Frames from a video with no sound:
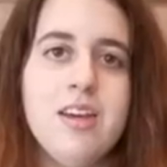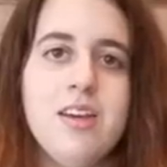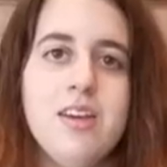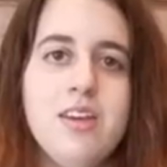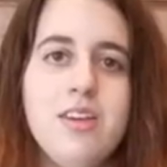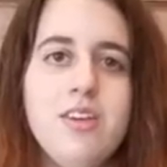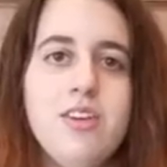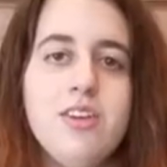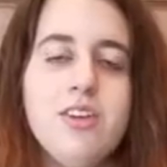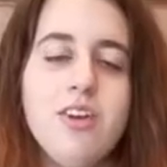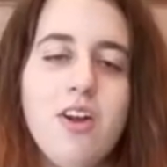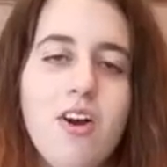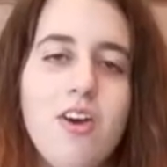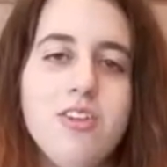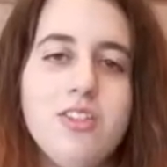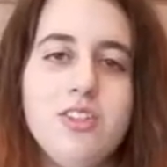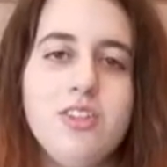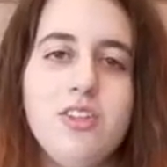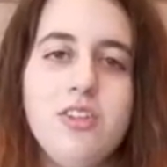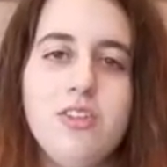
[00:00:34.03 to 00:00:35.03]
You could
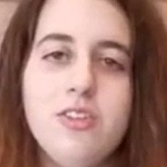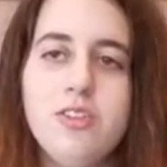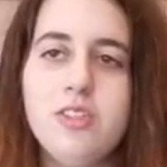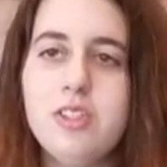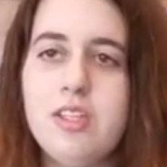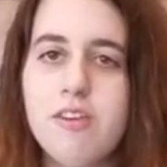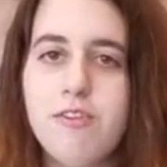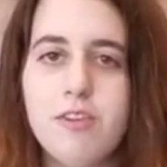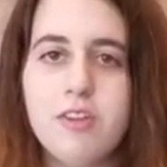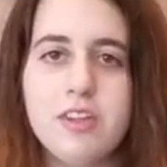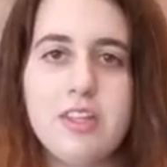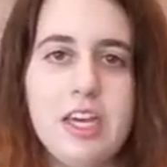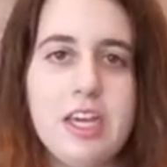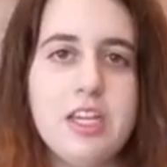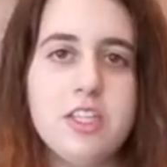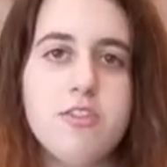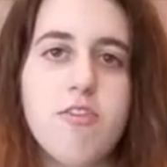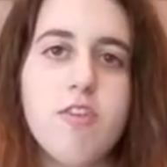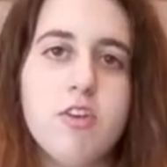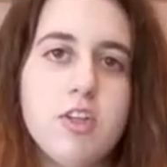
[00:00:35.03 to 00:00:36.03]
also use different
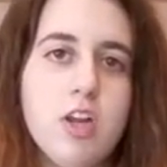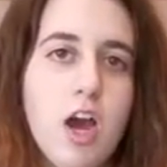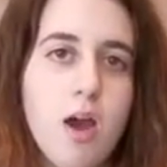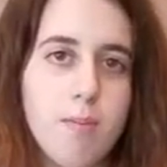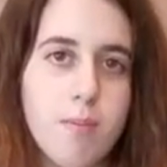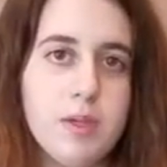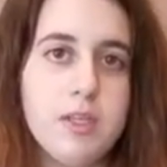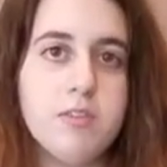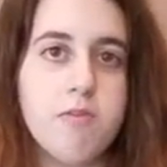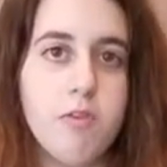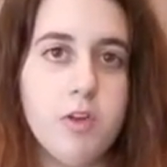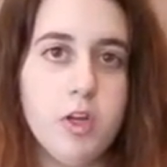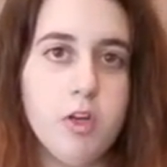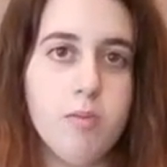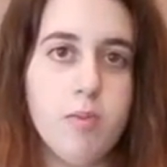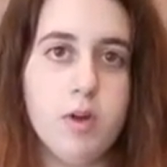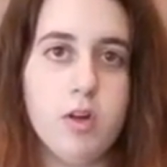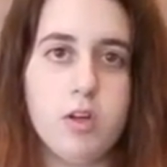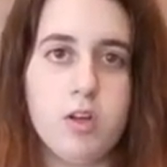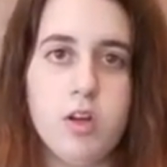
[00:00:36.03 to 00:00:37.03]
things for toppings for
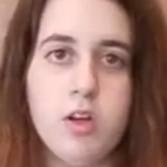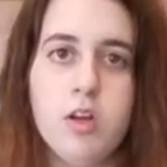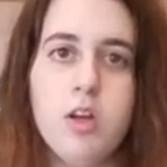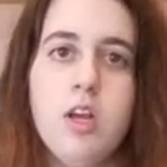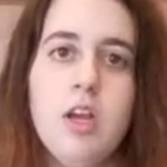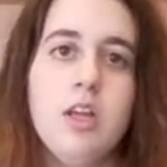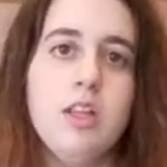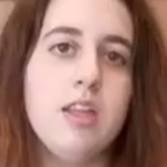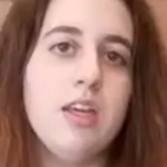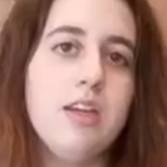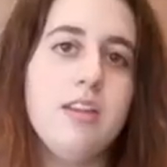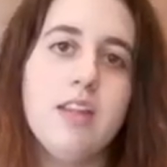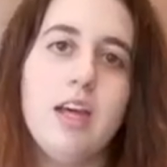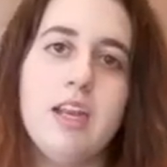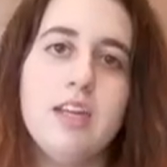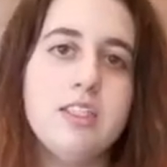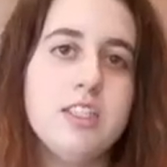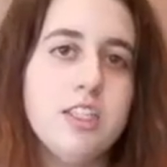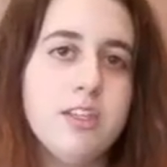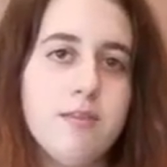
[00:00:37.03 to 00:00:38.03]
your burger, like
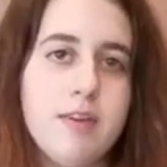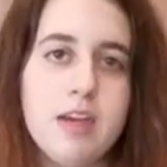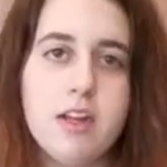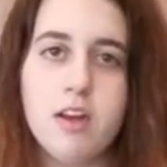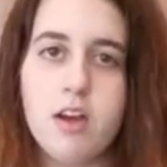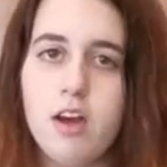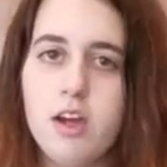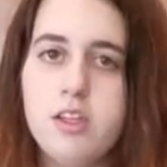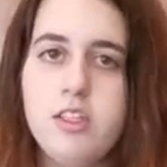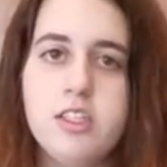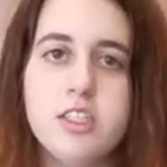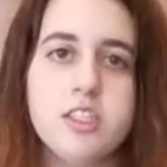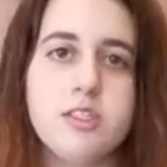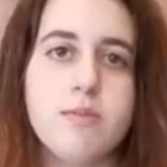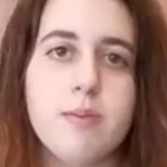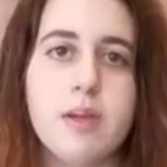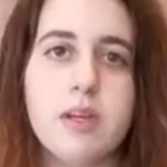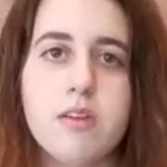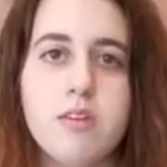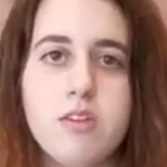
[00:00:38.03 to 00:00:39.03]
lettuce, tomato, onions,
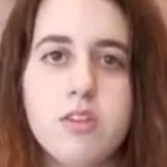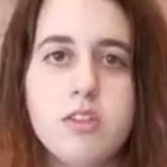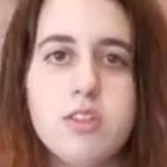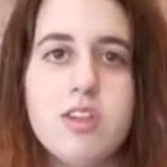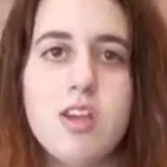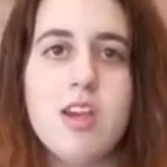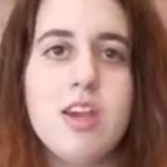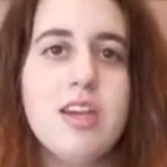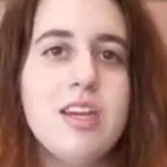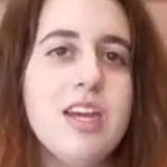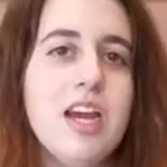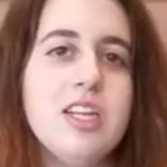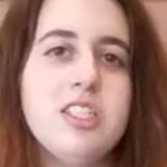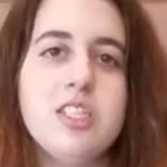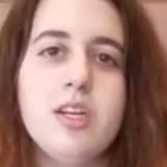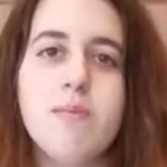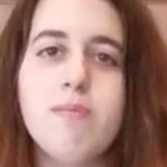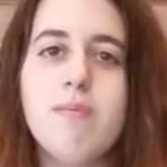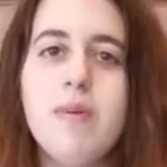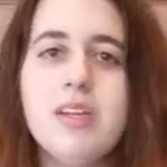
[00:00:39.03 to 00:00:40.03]
pickles,
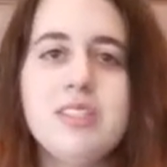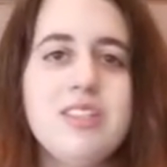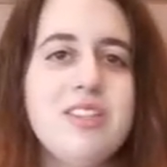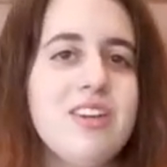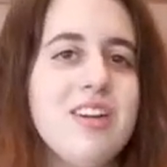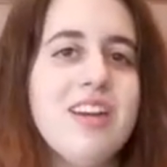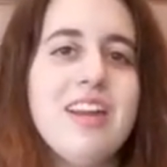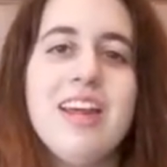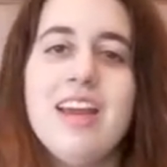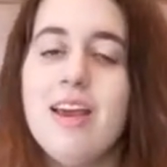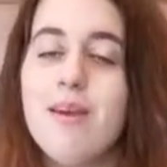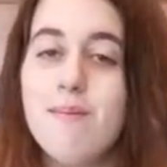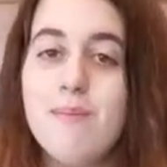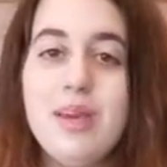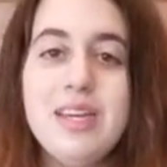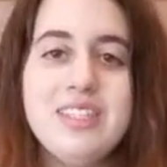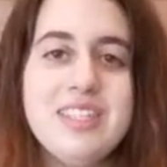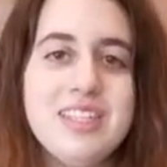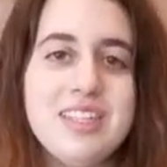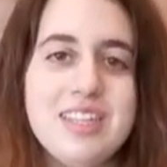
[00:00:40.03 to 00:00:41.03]
ketchup, mustard,
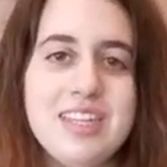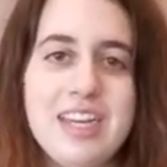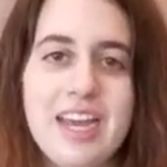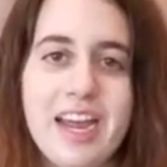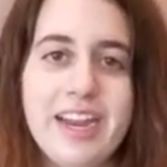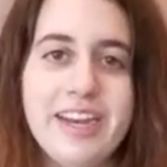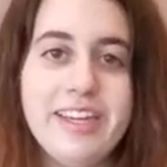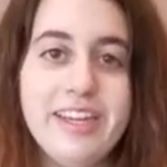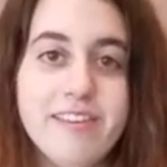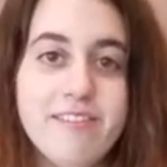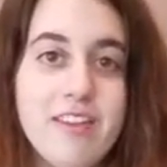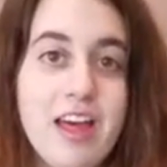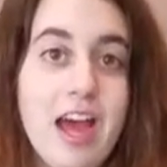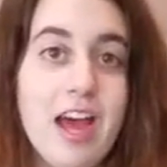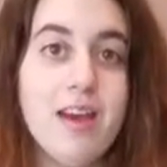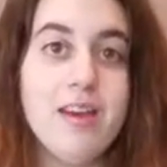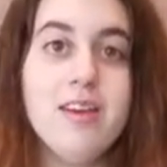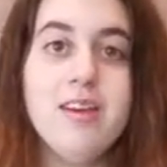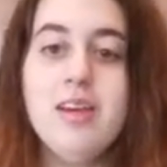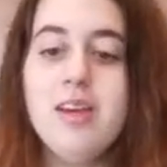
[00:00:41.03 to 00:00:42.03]
basically any of
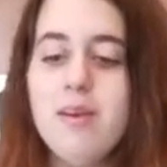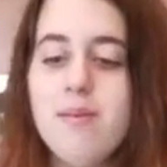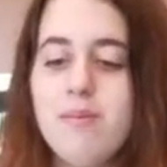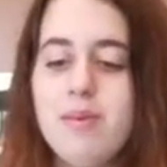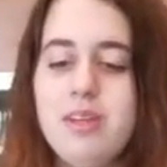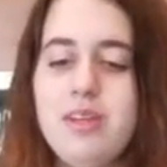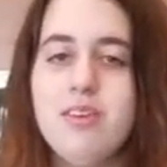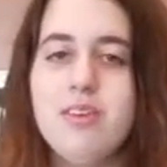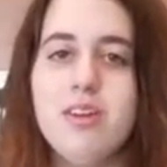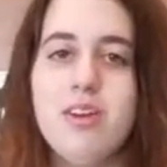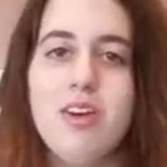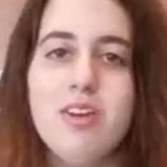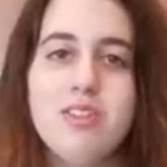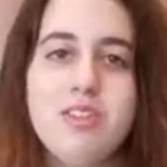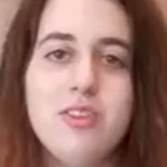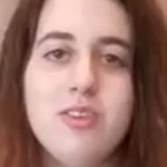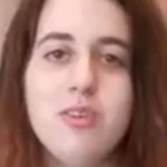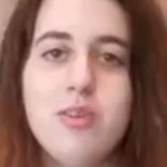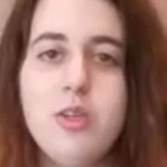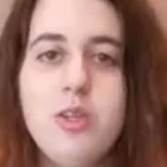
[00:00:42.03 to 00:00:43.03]
that. But you could
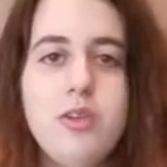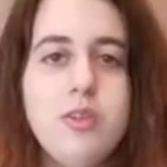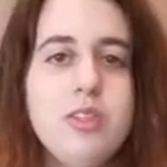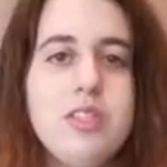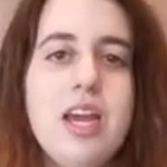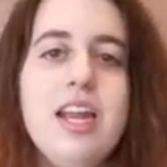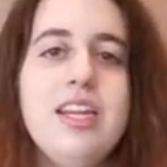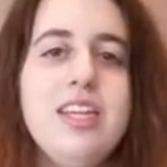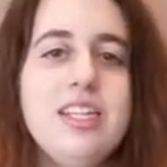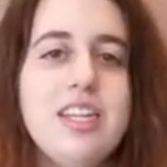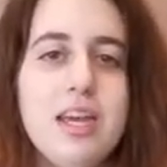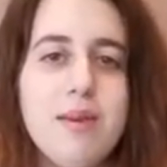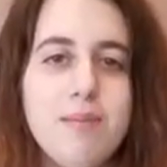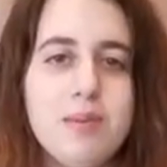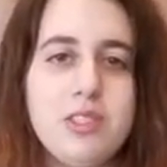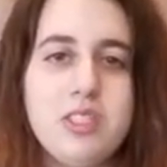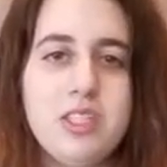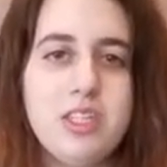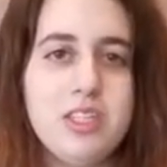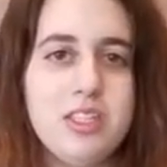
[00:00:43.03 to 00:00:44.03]
also use any type
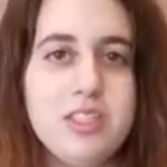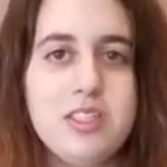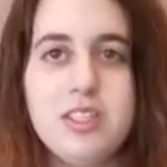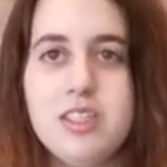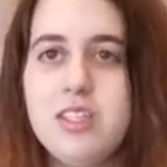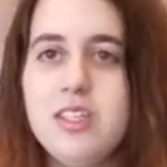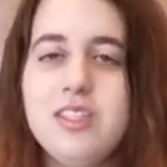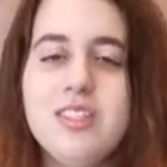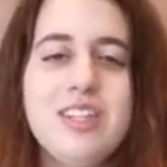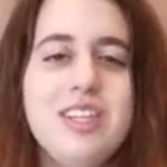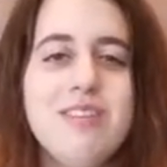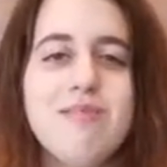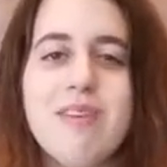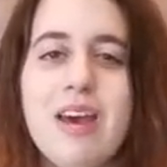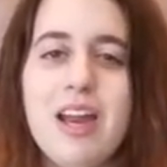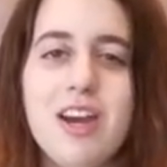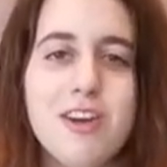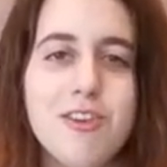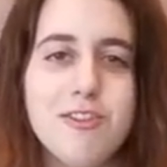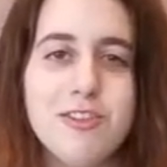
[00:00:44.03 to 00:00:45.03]
of cheese. It doesn't even
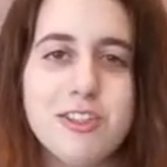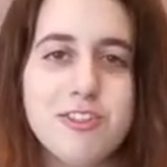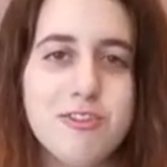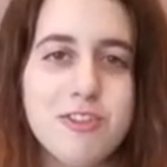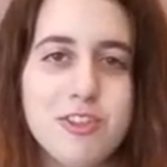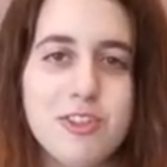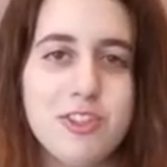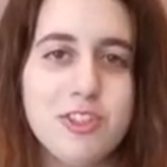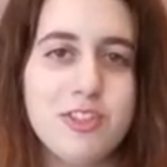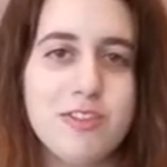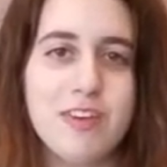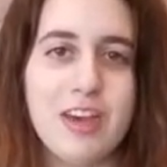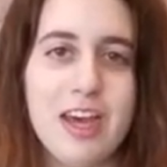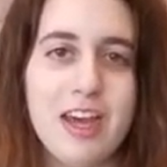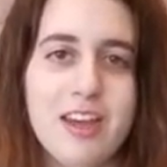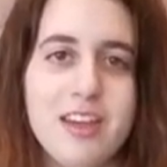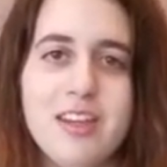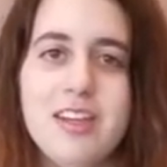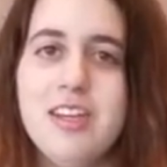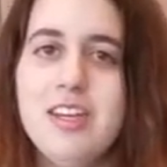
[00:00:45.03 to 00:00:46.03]
matter if it's reduced
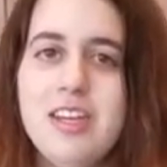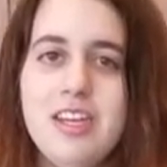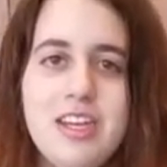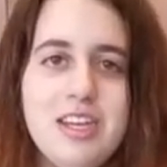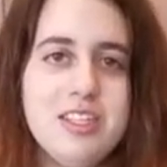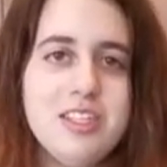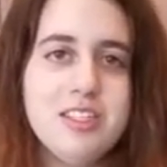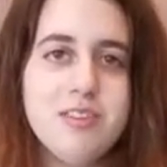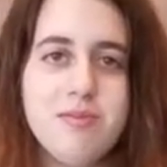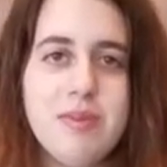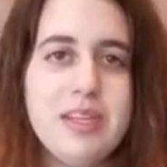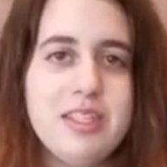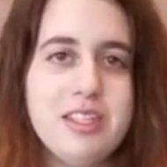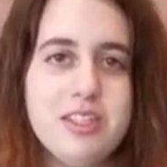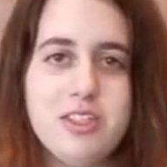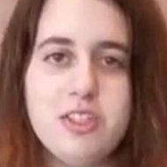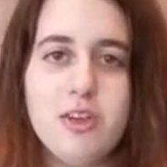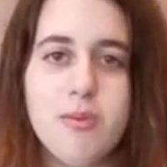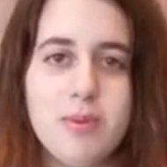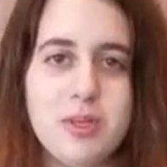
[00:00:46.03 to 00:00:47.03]
fat, it just makes
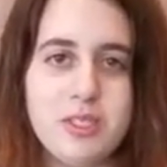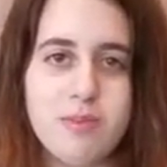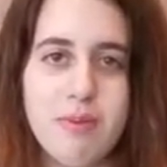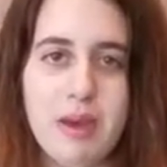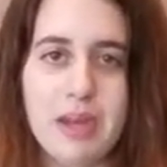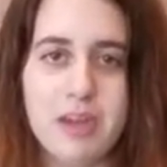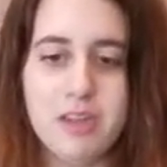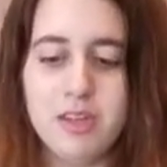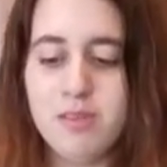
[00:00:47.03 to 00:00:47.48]
it so much better.